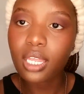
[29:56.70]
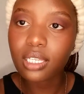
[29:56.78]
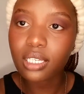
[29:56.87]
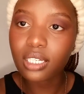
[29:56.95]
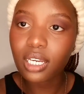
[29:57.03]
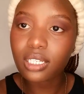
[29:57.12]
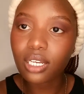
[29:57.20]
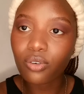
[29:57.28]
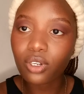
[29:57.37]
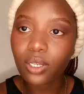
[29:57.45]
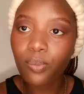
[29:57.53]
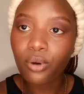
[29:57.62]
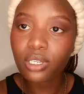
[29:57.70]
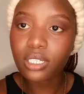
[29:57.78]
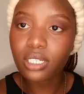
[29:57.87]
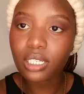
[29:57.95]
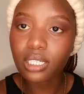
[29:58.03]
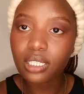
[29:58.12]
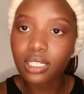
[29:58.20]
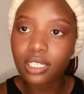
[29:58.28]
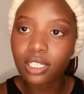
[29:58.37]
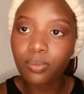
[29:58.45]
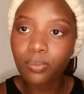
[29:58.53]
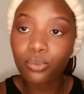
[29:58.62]
It has a really pointy
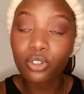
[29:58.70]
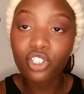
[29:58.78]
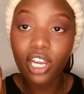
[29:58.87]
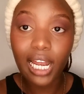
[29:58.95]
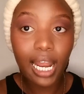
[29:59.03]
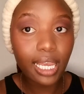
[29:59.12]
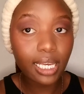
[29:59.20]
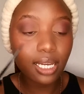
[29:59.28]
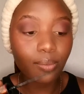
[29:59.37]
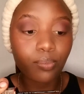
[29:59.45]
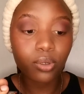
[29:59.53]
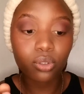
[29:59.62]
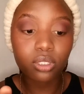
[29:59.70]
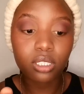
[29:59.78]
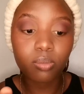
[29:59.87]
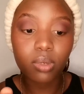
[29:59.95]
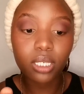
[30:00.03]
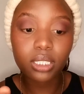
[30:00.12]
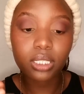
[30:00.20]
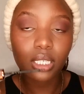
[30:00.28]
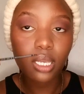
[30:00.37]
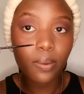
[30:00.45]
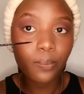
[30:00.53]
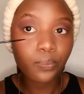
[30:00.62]
tip, which I like because it makes,
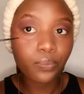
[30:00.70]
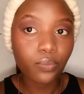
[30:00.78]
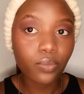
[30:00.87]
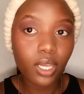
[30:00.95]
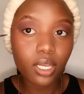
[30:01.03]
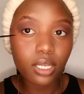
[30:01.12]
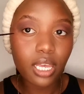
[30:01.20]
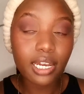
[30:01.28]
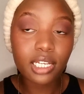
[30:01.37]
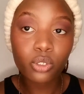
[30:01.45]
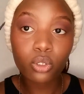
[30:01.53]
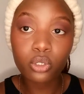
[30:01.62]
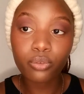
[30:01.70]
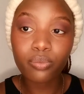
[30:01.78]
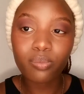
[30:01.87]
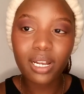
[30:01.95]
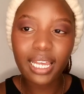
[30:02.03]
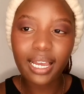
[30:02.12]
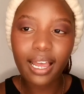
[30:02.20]
and it's also like